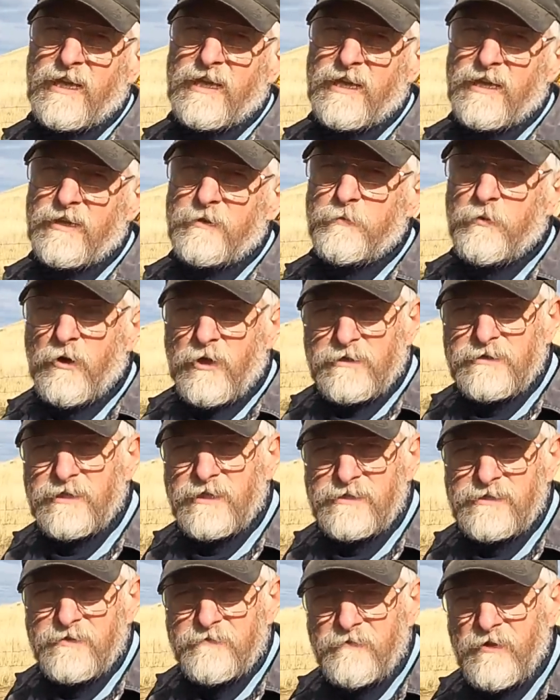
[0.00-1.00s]
And in the
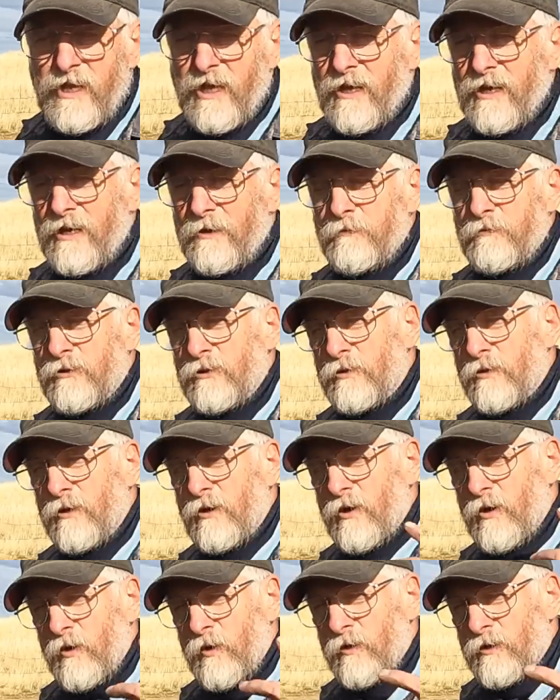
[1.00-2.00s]
process of that, I blew a
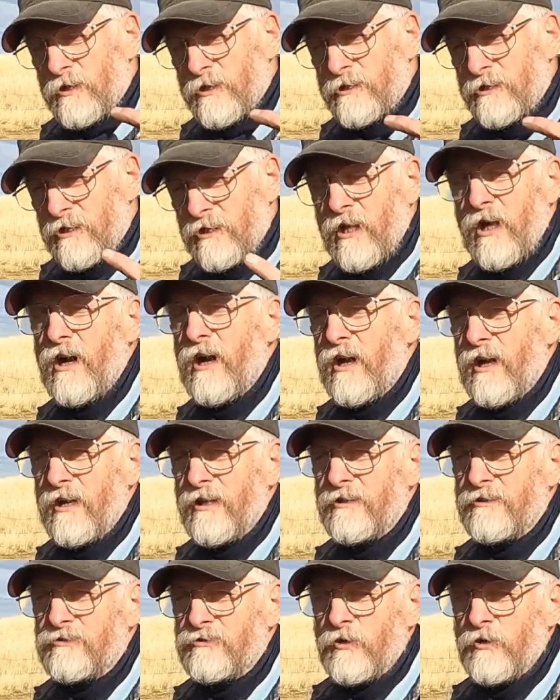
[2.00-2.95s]
hole in the line.